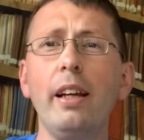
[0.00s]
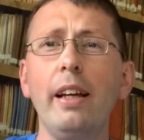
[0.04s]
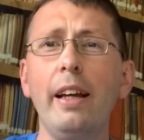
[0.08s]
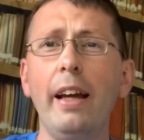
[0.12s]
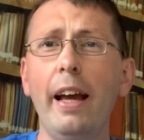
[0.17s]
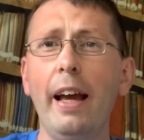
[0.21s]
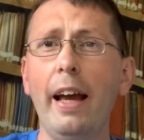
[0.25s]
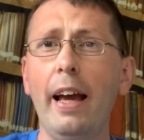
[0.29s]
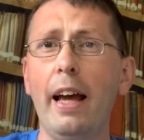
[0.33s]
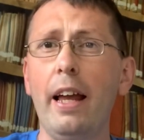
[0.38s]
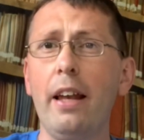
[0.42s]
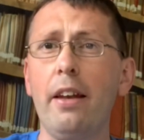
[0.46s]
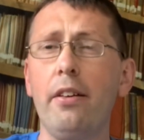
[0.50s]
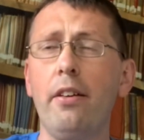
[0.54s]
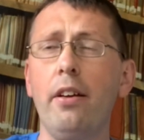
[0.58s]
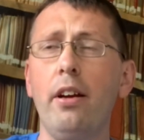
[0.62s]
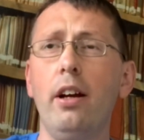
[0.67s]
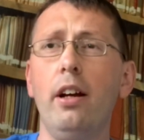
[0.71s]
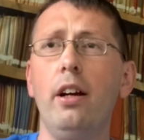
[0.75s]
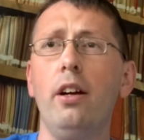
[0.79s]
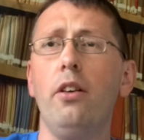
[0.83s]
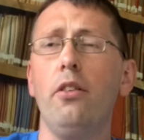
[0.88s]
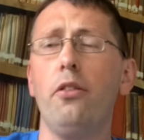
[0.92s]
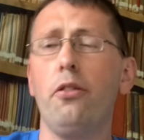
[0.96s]
And
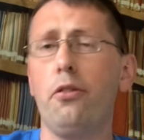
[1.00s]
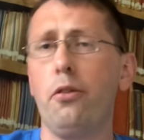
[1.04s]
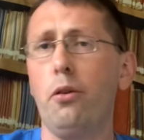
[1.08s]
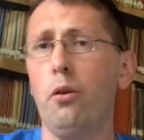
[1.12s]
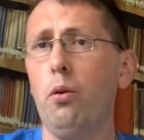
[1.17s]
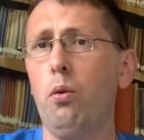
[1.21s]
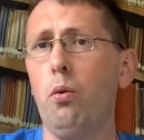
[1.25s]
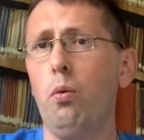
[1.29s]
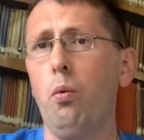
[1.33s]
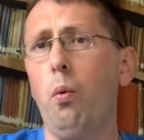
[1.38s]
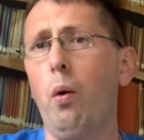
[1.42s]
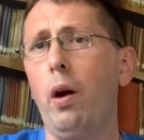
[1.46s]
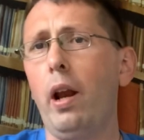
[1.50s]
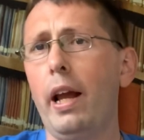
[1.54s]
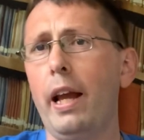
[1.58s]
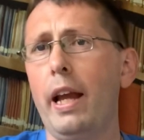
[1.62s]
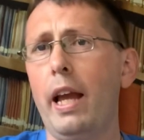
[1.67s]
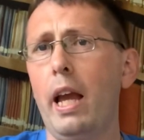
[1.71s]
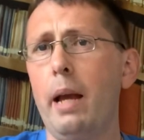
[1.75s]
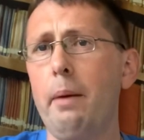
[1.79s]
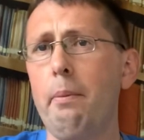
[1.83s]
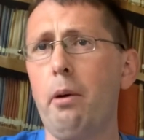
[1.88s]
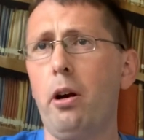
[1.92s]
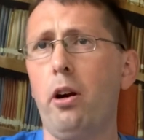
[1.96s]
so what I
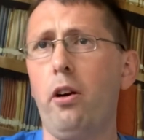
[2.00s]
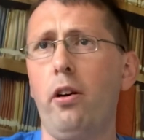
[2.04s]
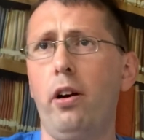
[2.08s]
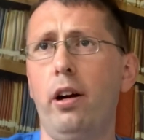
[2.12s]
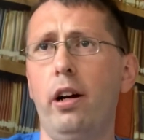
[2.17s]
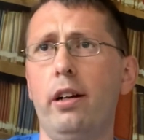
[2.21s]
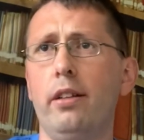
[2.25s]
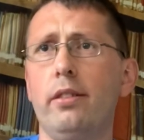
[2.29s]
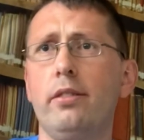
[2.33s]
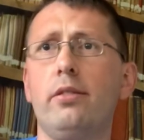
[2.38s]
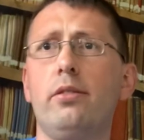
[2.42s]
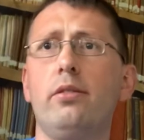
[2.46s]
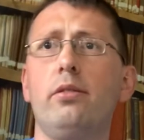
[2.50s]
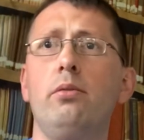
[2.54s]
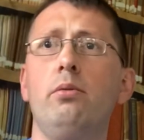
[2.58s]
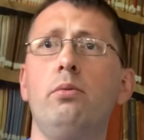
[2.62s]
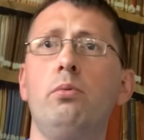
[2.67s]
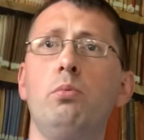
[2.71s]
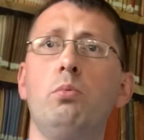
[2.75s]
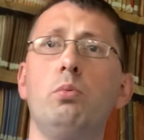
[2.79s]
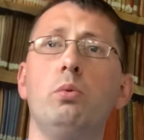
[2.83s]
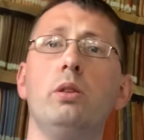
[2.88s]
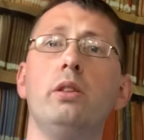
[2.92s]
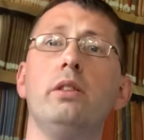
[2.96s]
came across
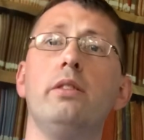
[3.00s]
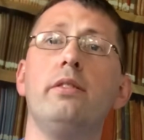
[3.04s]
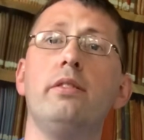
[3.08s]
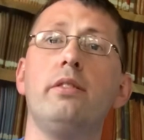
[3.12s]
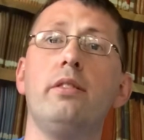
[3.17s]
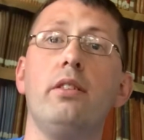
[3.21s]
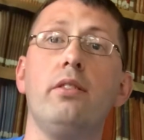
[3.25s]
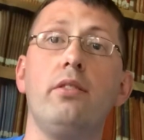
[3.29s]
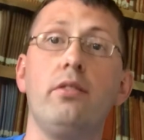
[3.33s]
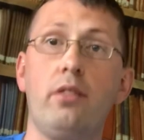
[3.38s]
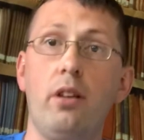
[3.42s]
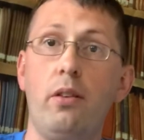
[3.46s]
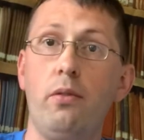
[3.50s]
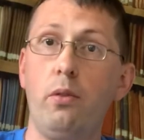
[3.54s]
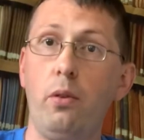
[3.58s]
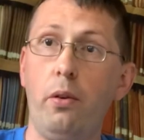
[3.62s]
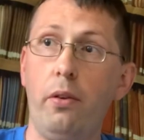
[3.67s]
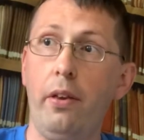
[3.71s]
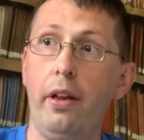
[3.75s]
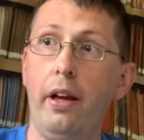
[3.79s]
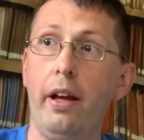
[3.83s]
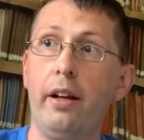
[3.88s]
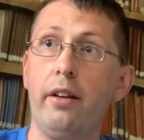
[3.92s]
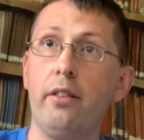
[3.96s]
was several
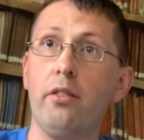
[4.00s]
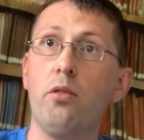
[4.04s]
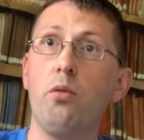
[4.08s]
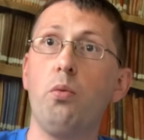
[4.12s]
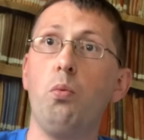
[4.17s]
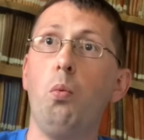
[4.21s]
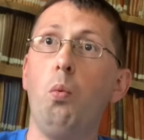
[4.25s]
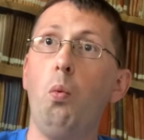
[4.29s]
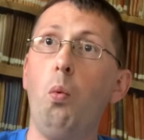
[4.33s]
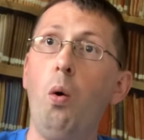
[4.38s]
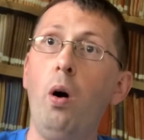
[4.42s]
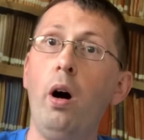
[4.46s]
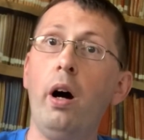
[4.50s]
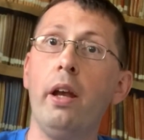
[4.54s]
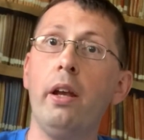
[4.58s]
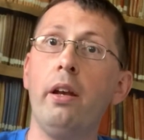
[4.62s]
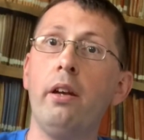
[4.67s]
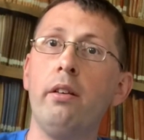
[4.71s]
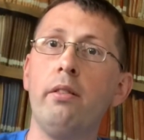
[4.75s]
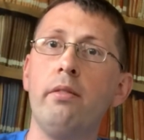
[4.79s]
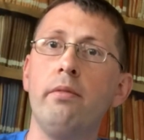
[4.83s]
things. One,